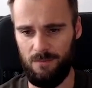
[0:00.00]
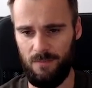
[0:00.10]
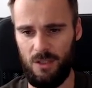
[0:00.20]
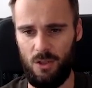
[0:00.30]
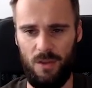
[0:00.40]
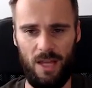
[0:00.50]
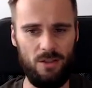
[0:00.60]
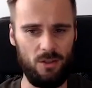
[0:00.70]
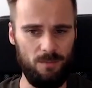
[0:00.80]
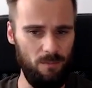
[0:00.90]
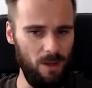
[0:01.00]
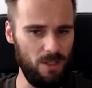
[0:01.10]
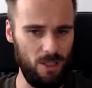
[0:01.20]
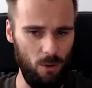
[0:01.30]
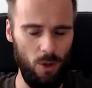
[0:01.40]
So that's
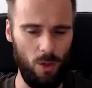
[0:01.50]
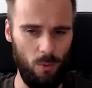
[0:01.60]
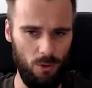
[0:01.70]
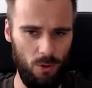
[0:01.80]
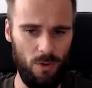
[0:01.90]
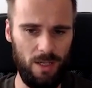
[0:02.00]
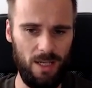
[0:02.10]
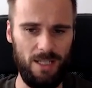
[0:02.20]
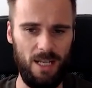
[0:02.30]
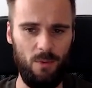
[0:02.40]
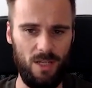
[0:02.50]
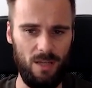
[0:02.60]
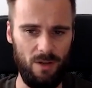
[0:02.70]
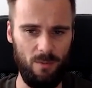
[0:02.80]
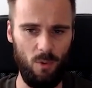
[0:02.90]
basically all that we're doing, and then we're
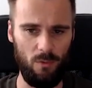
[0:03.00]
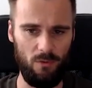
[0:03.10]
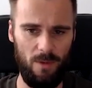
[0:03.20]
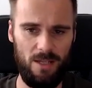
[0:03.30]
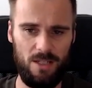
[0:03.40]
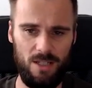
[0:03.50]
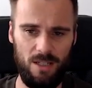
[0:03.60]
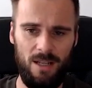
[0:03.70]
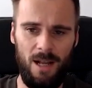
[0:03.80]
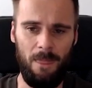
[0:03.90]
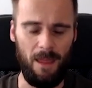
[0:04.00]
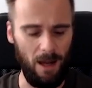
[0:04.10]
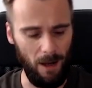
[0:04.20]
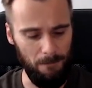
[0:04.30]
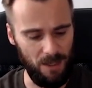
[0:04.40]
giving them more information.
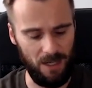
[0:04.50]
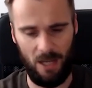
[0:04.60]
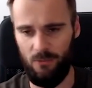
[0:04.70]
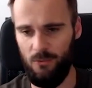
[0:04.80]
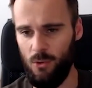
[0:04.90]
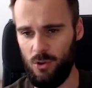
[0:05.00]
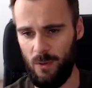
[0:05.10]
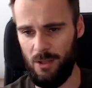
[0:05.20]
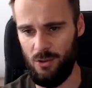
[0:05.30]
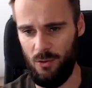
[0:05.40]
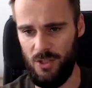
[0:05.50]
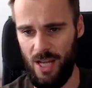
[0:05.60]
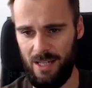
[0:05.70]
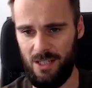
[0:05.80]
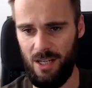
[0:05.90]
And again, full credits to
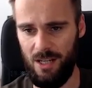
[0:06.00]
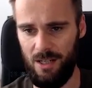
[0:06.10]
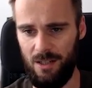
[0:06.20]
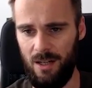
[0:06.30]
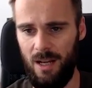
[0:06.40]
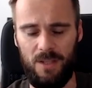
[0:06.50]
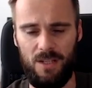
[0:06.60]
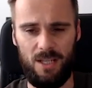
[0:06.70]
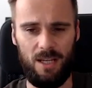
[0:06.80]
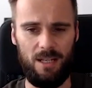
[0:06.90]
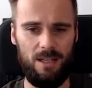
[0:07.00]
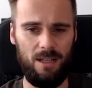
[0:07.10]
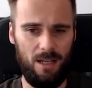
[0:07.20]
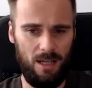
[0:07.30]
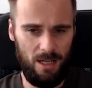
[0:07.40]
Jax here. He said,
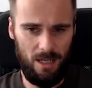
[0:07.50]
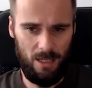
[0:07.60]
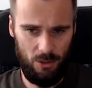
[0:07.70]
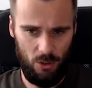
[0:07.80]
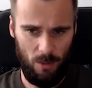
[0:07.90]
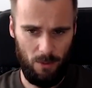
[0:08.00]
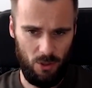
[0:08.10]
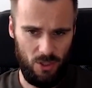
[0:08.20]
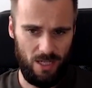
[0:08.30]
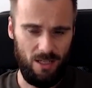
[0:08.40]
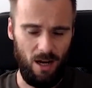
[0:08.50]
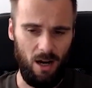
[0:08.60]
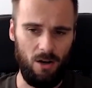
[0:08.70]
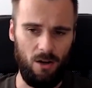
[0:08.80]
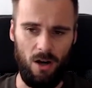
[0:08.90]
your job was to take the
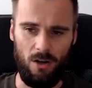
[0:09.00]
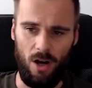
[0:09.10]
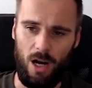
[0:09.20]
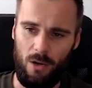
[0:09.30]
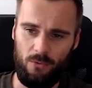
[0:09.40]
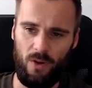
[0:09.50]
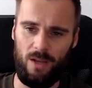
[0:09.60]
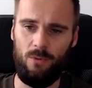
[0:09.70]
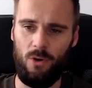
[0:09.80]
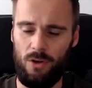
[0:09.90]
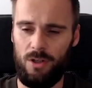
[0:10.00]
RRR framework,